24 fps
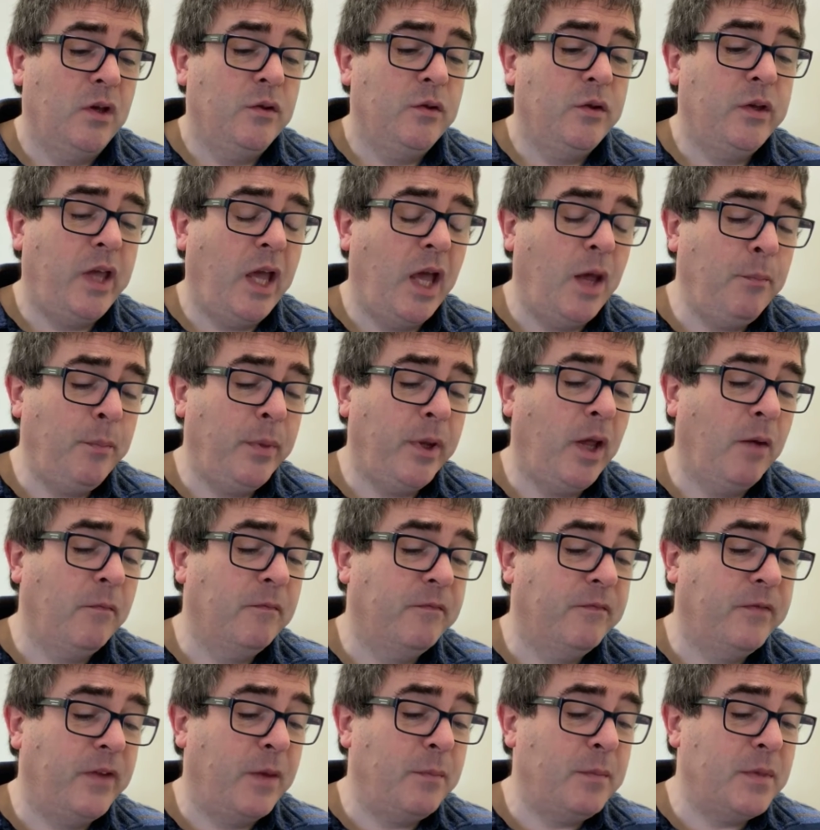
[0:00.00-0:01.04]
You can't become
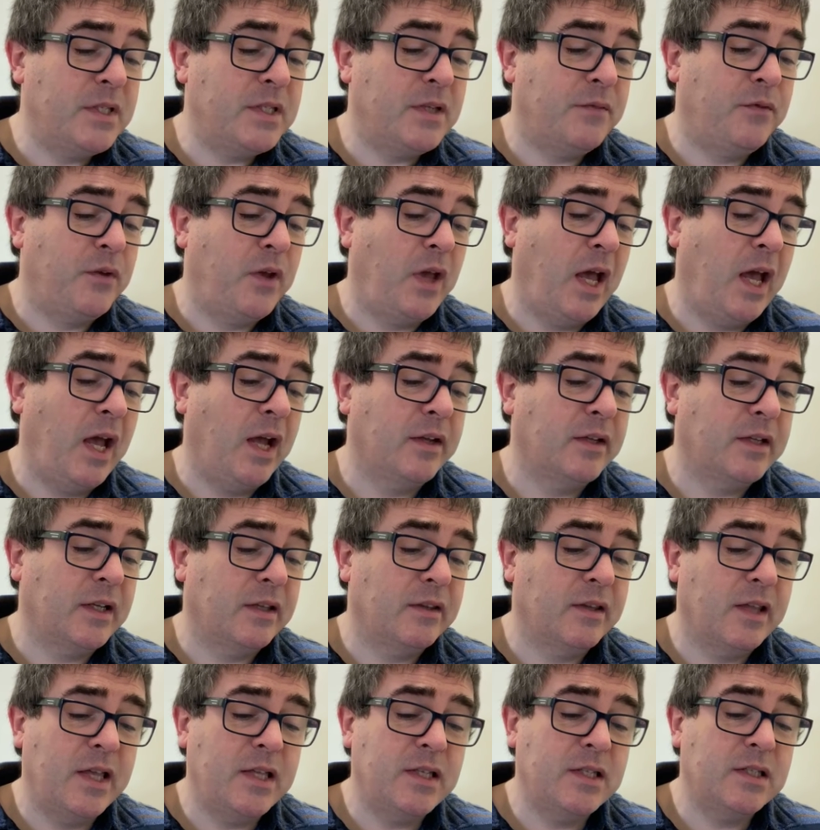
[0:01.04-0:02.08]
famous if you hide like
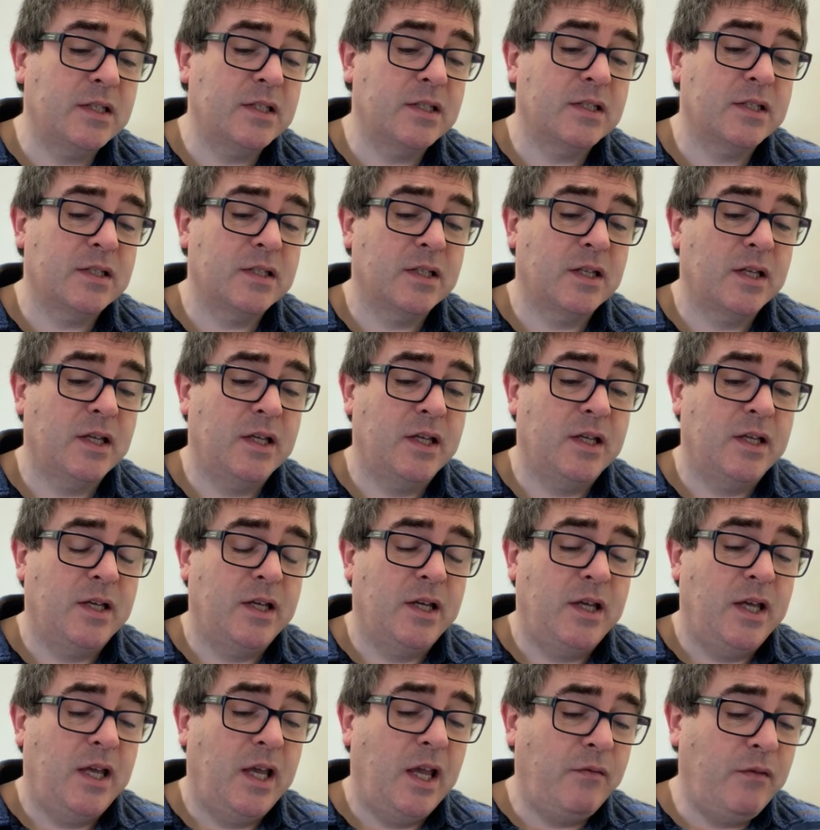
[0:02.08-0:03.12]
this.
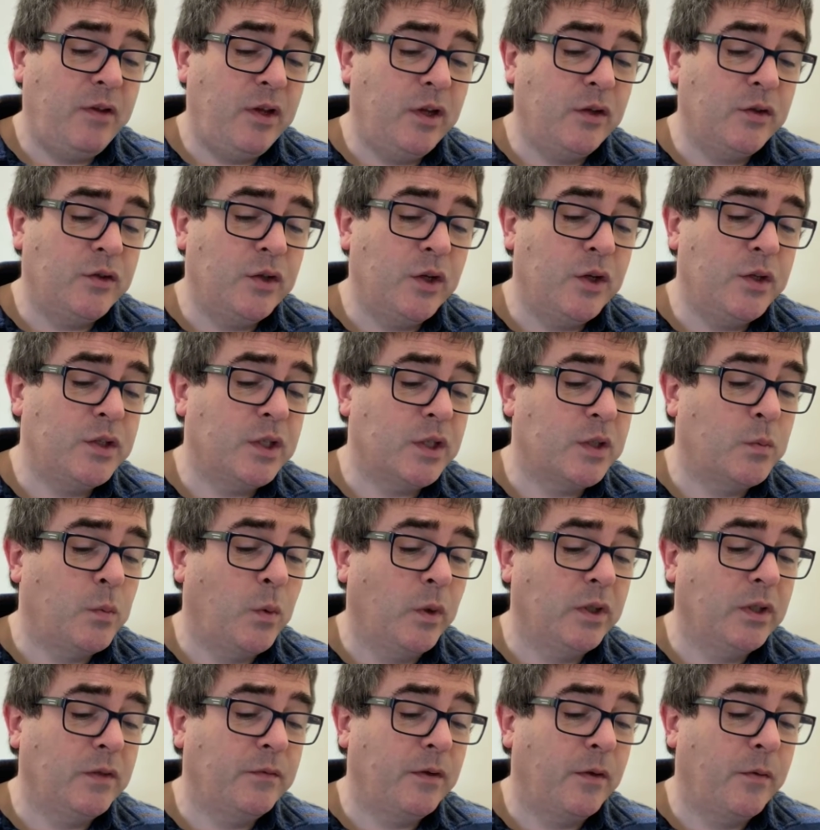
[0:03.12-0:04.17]
If you can do such
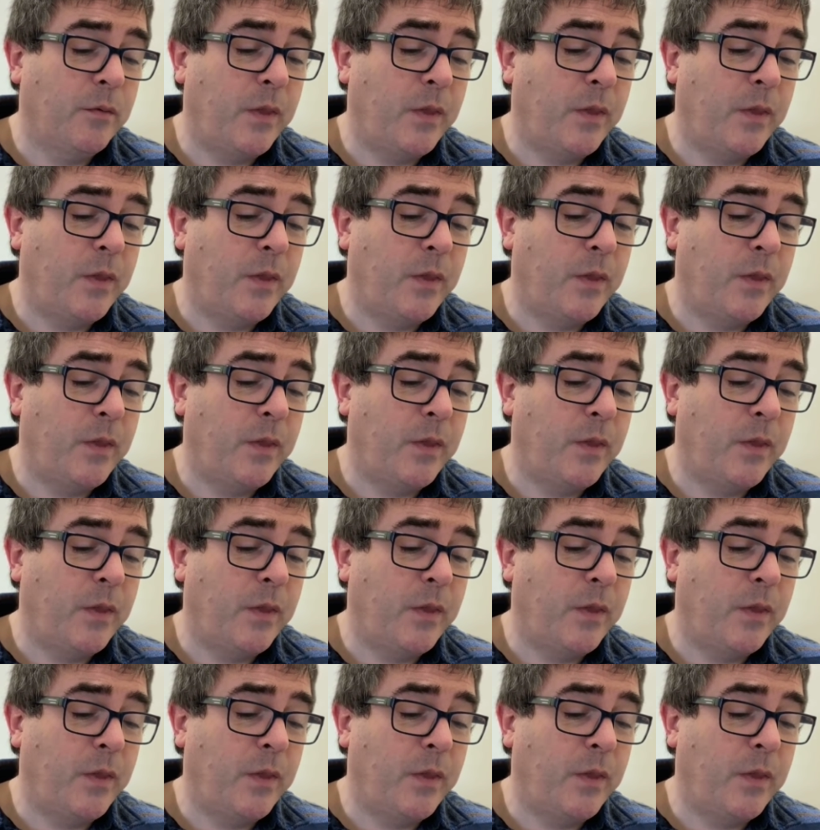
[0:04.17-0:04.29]
wonderful